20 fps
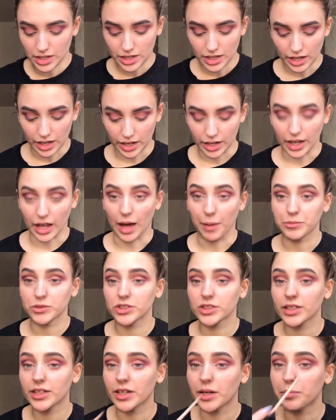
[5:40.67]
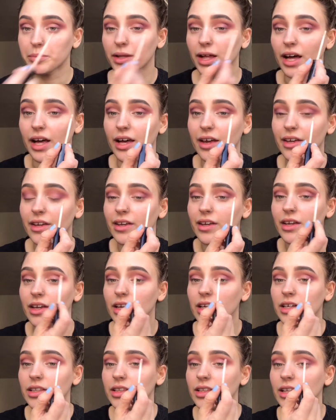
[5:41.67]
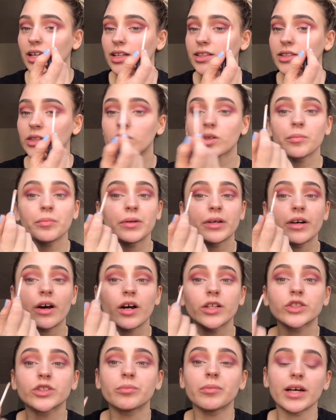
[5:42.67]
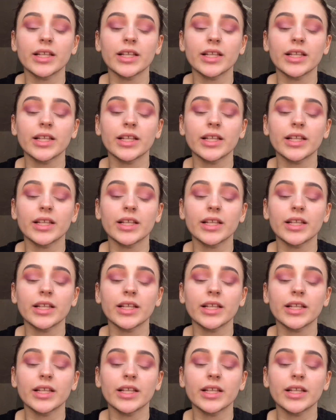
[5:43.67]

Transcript: and then I'm just gonna apply a little bit onto my